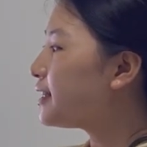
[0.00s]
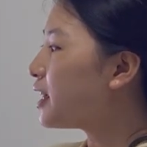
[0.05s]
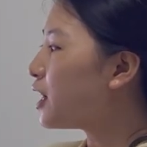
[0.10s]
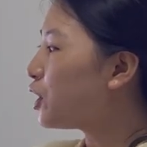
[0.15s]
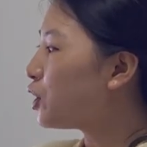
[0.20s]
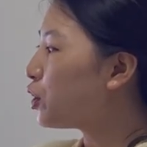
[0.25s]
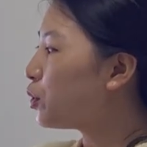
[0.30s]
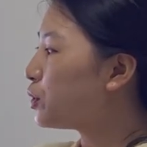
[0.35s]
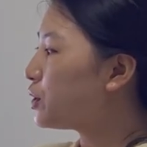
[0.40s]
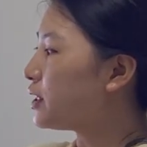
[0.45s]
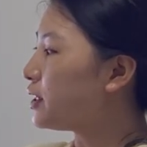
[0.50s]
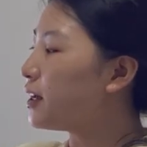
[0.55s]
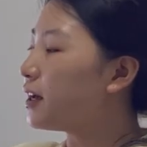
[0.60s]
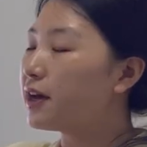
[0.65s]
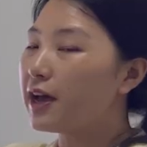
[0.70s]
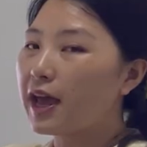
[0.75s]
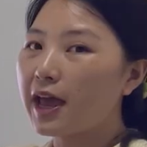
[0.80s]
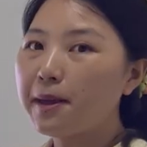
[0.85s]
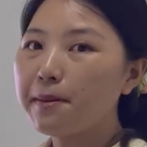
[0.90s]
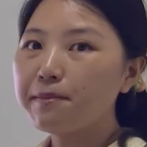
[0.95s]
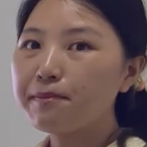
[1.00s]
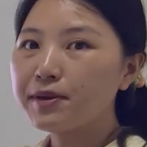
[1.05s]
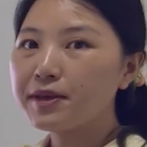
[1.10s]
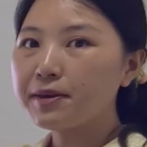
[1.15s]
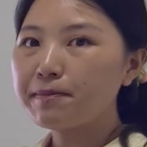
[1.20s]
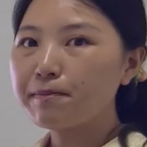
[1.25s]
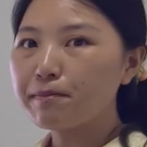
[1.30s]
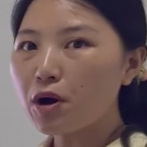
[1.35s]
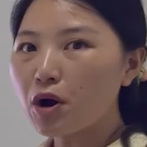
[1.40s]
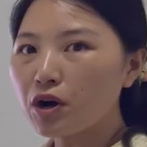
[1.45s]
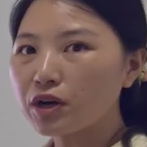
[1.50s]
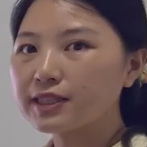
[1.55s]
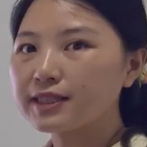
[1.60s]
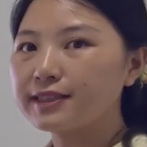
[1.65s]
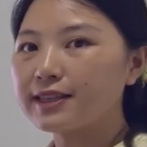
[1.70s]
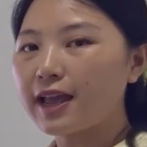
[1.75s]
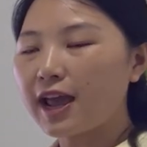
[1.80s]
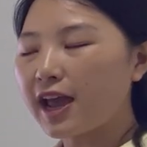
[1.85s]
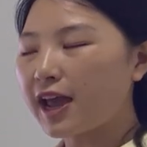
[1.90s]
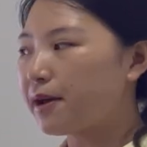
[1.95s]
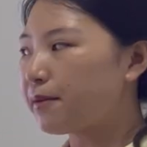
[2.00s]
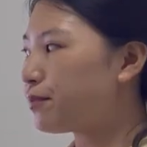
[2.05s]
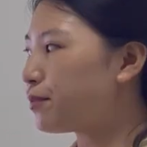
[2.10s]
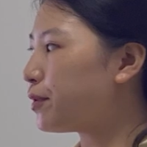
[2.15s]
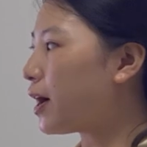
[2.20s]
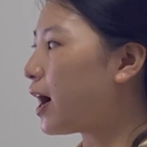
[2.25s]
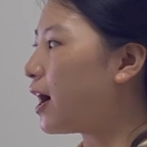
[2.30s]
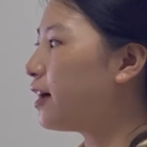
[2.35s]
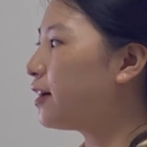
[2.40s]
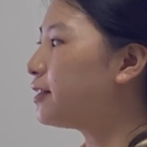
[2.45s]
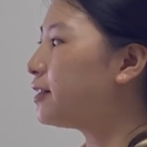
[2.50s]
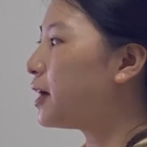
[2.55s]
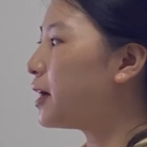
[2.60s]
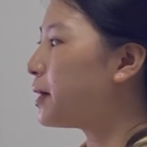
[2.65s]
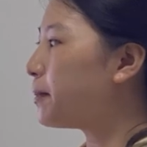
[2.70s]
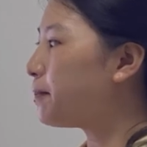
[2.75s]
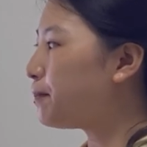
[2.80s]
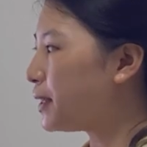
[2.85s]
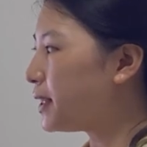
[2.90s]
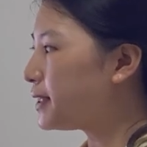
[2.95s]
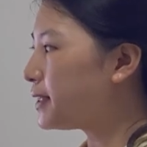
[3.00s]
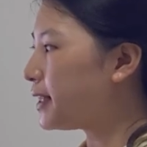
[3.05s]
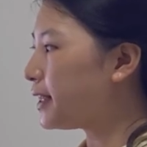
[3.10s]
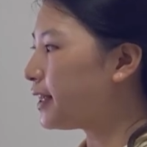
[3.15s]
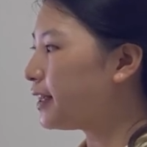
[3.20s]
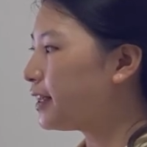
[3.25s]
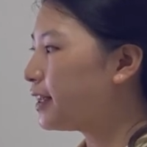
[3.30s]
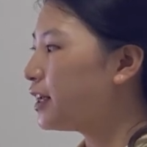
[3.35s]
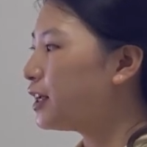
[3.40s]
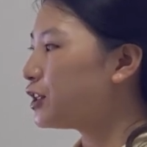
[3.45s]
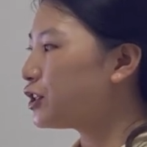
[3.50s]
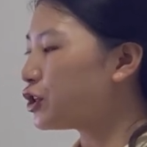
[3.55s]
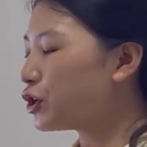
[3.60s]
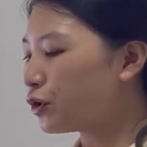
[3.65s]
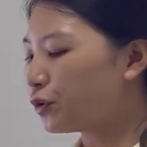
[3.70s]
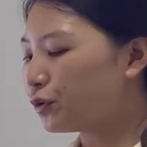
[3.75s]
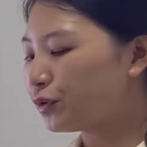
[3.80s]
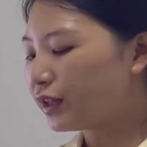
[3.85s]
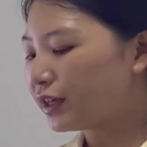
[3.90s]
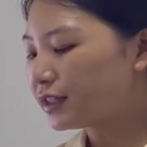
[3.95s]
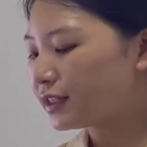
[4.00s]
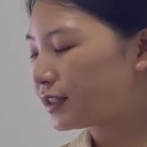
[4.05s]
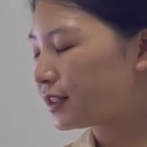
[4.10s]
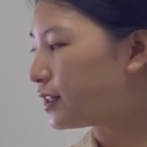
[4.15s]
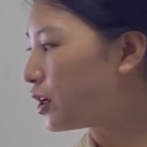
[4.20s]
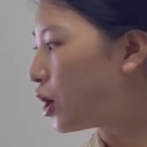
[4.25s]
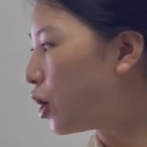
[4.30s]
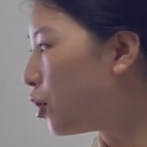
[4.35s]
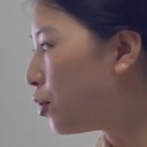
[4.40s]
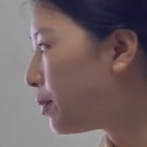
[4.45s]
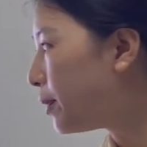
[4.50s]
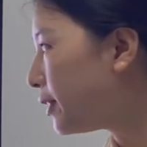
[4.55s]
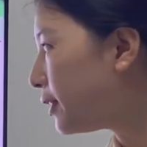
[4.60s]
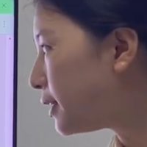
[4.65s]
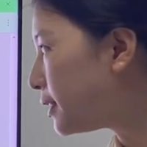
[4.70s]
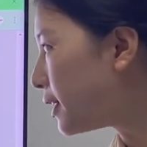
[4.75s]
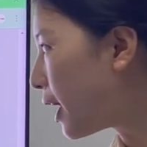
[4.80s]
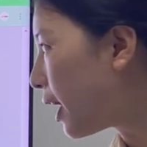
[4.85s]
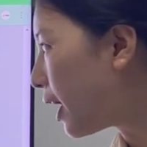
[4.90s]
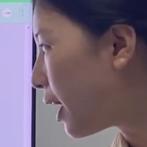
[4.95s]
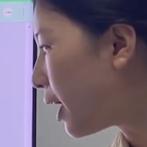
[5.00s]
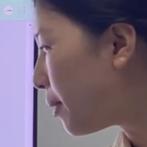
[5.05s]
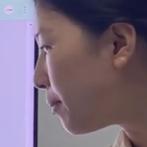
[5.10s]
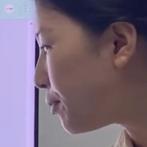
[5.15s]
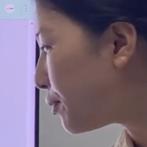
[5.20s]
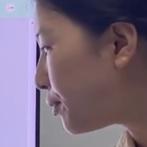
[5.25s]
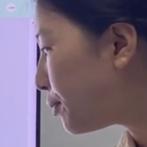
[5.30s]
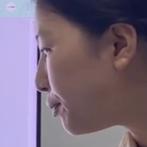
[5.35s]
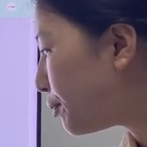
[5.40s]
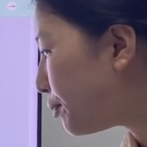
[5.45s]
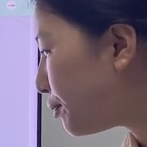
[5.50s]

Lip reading: download the MB Box app on the PC. So let's open this app.